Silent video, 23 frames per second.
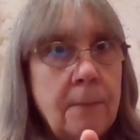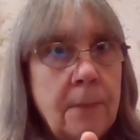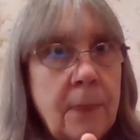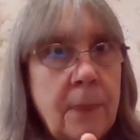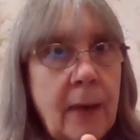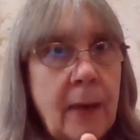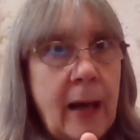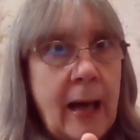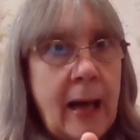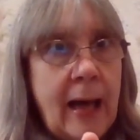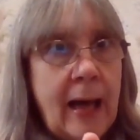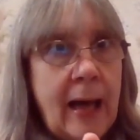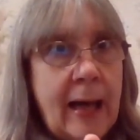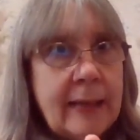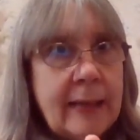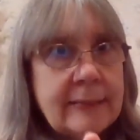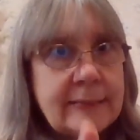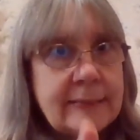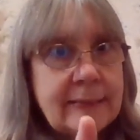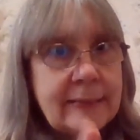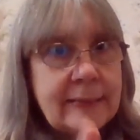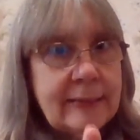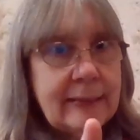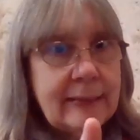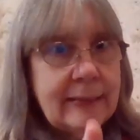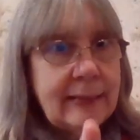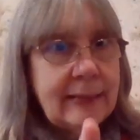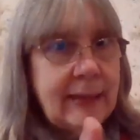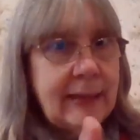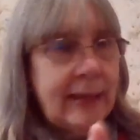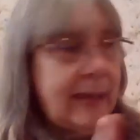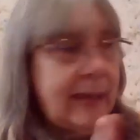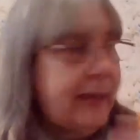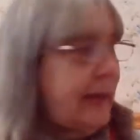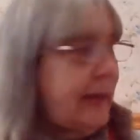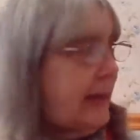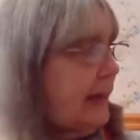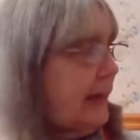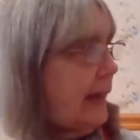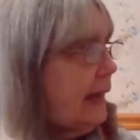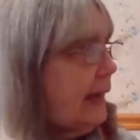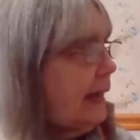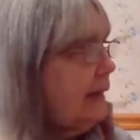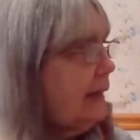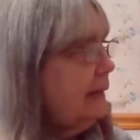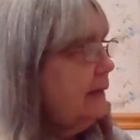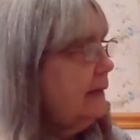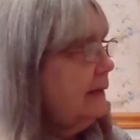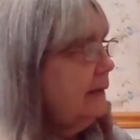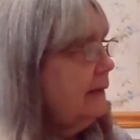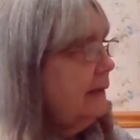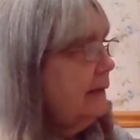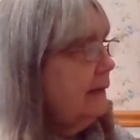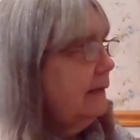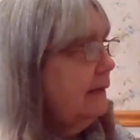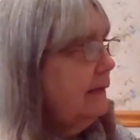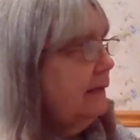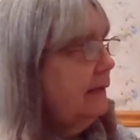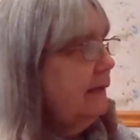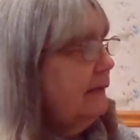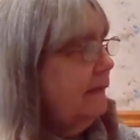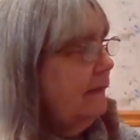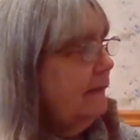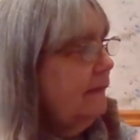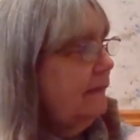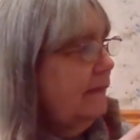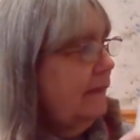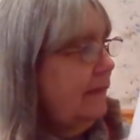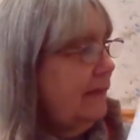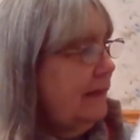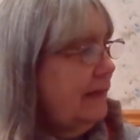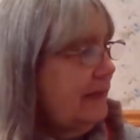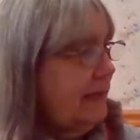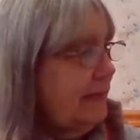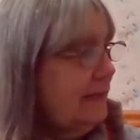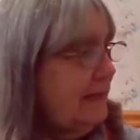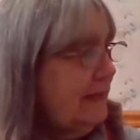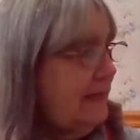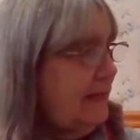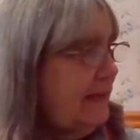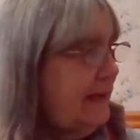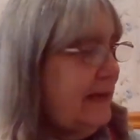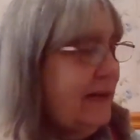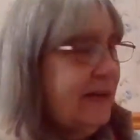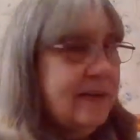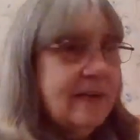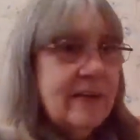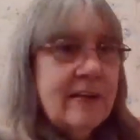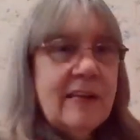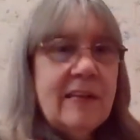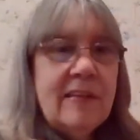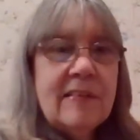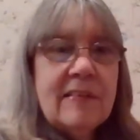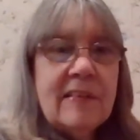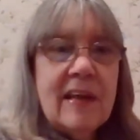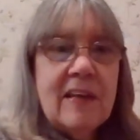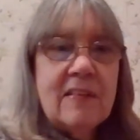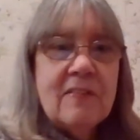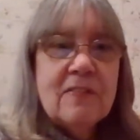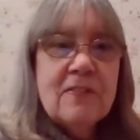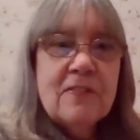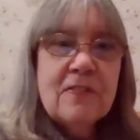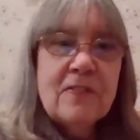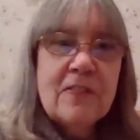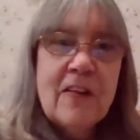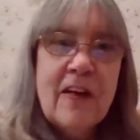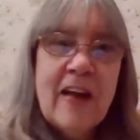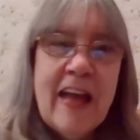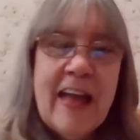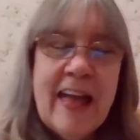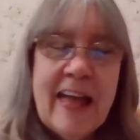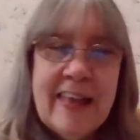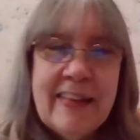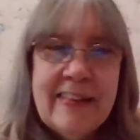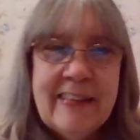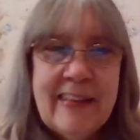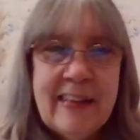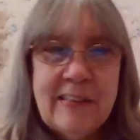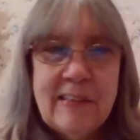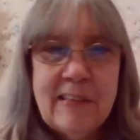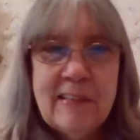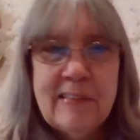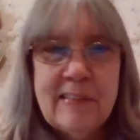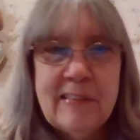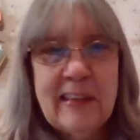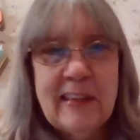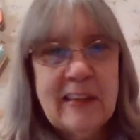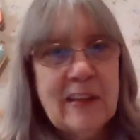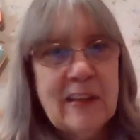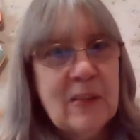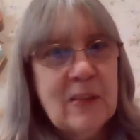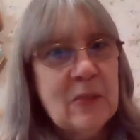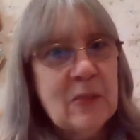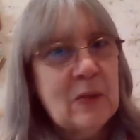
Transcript: But, and, there is a friend that sticketh